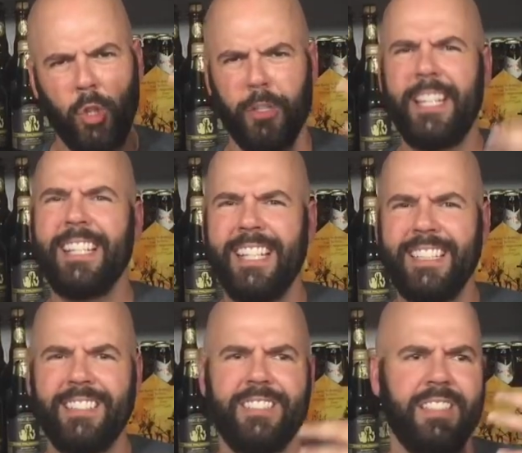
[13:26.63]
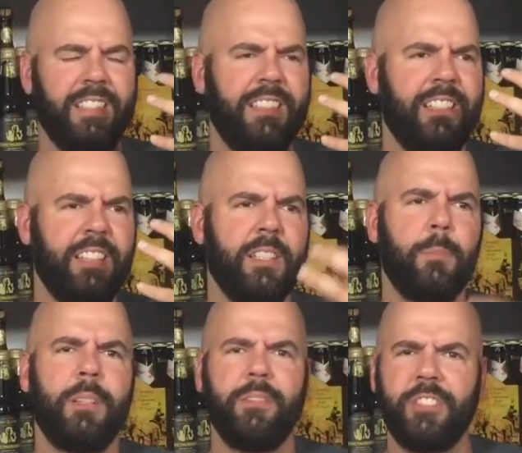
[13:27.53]
greenness, a
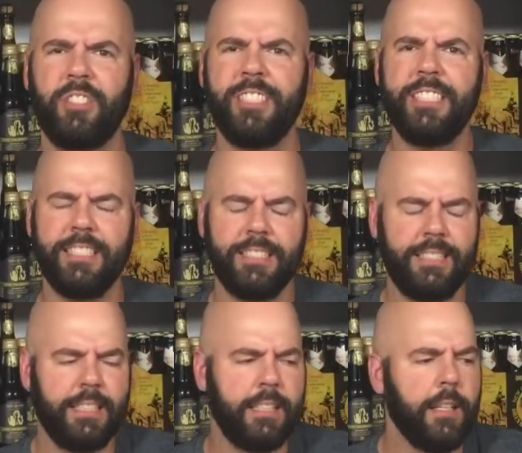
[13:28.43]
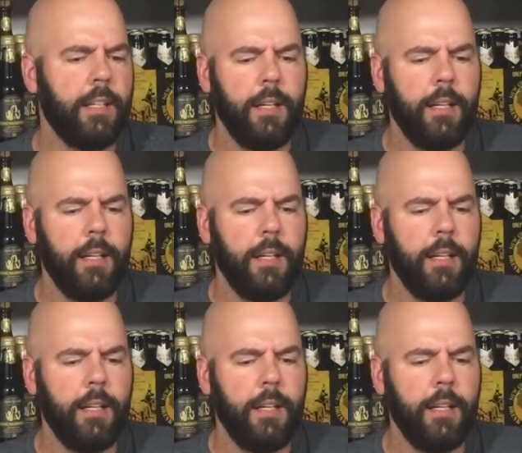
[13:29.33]
little bit of astringency.